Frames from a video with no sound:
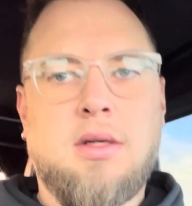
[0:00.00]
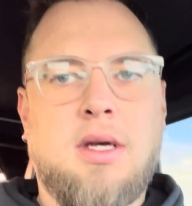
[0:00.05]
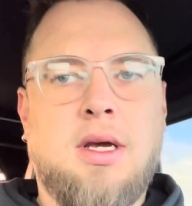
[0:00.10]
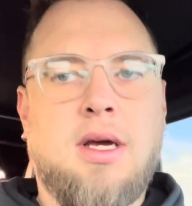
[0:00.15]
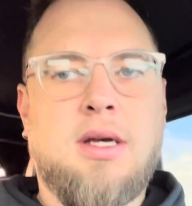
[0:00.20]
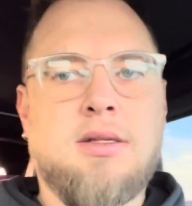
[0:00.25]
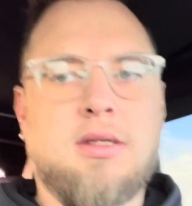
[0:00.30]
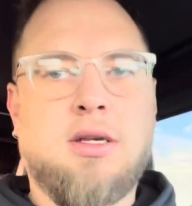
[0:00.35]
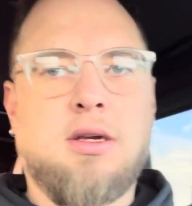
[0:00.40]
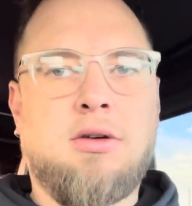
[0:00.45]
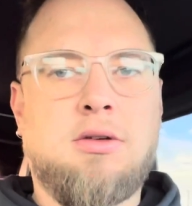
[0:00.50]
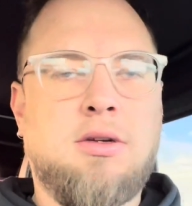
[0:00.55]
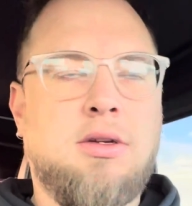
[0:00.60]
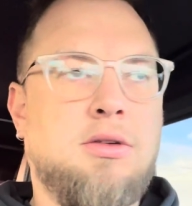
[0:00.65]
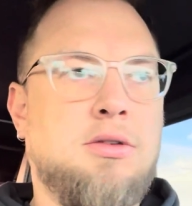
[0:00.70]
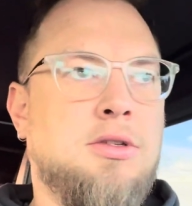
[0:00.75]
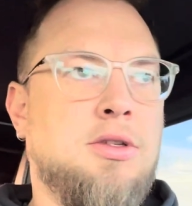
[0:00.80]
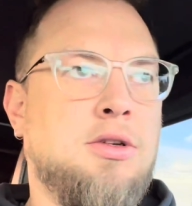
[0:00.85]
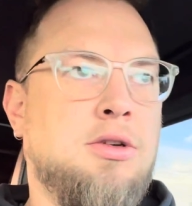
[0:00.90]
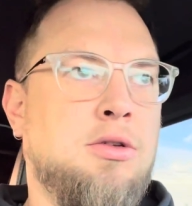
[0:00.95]
How's it going,
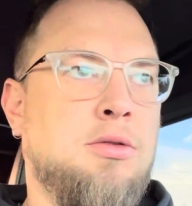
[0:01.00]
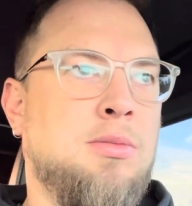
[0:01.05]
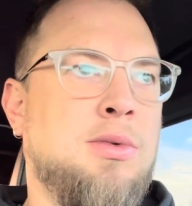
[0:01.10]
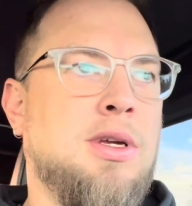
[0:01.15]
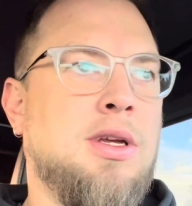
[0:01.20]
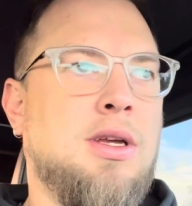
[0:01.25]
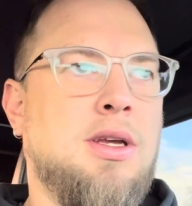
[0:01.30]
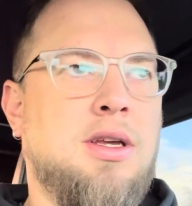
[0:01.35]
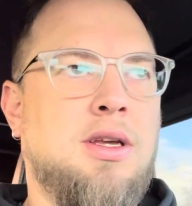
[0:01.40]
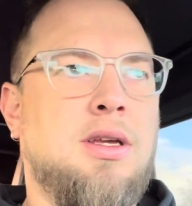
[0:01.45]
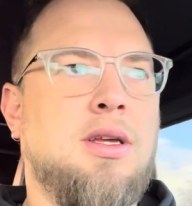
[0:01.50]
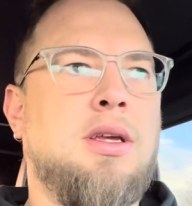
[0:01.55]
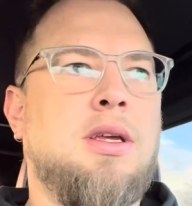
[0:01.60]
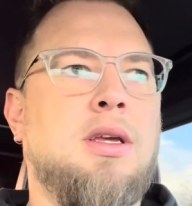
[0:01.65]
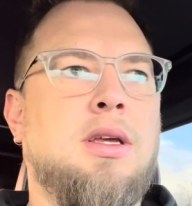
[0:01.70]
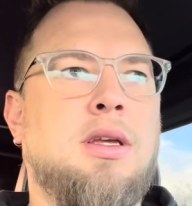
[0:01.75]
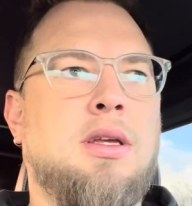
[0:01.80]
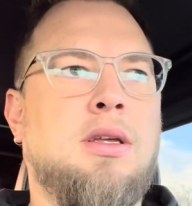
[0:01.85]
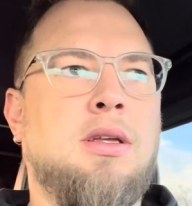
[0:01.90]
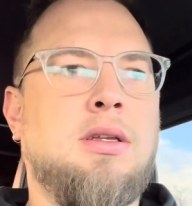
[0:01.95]
YouTube? It
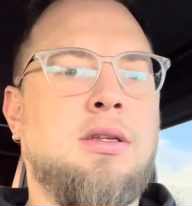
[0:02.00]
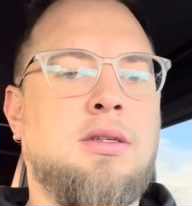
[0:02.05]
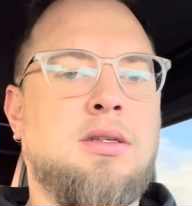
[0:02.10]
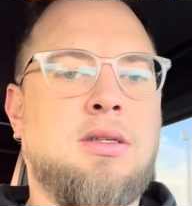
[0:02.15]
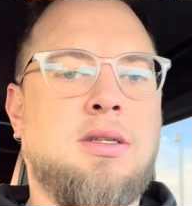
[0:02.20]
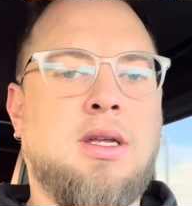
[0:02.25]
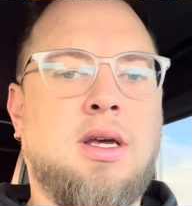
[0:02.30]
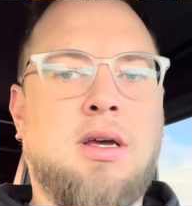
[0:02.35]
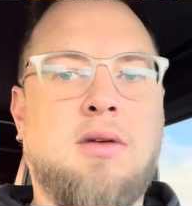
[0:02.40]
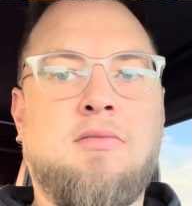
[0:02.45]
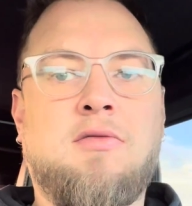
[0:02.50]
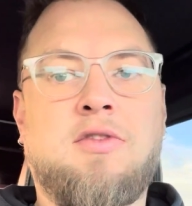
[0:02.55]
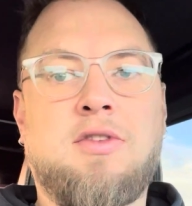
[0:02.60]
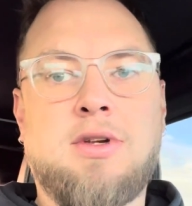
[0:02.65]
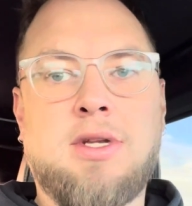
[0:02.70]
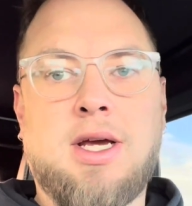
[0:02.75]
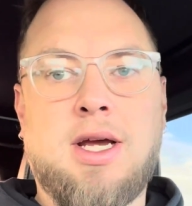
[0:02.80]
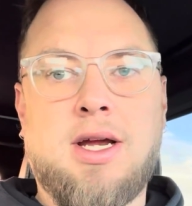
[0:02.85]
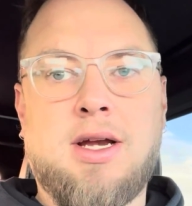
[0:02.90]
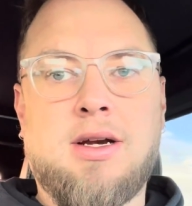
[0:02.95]
is time for
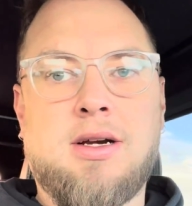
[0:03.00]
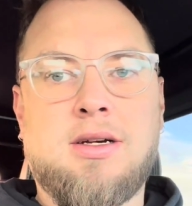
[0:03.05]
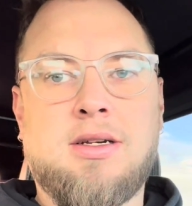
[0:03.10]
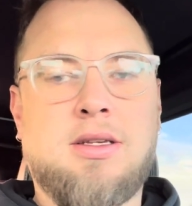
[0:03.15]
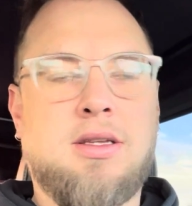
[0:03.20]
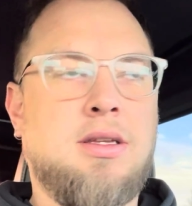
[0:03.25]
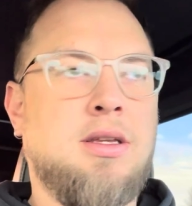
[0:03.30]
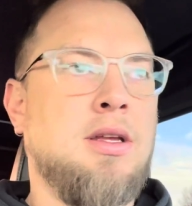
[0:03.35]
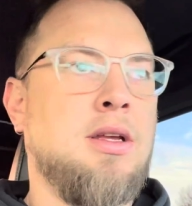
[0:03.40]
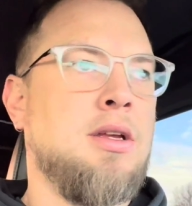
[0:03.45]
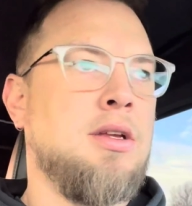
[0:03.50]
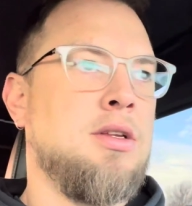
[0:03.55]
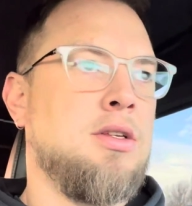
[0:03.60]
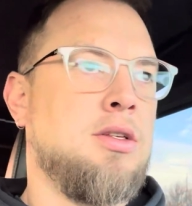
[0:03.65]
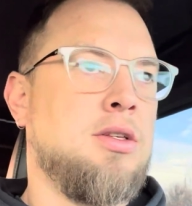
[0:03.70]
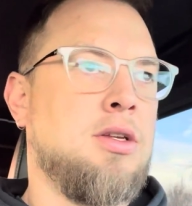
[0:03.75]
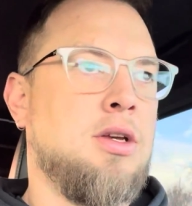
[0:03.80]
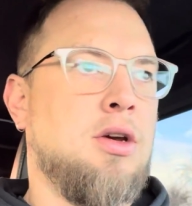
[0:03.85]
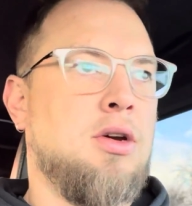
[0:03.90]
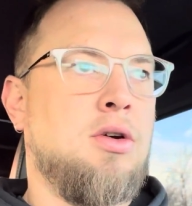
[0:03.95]
tires.
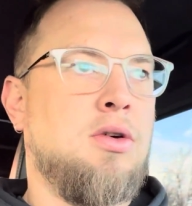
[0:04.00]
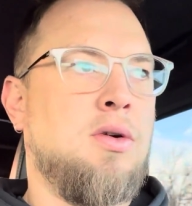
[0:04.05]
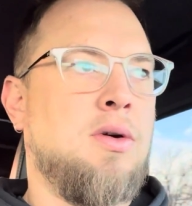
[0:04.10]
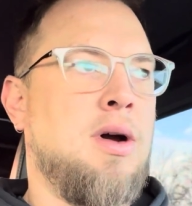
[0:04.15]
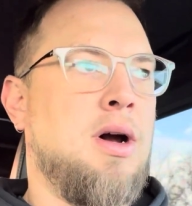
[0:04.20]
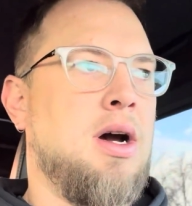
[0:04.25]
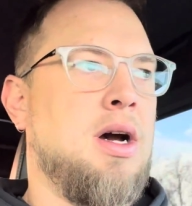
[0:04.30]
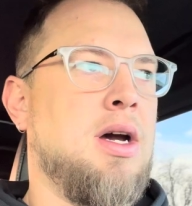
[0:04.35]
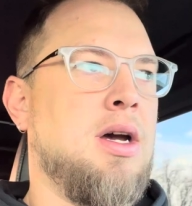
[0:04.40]
So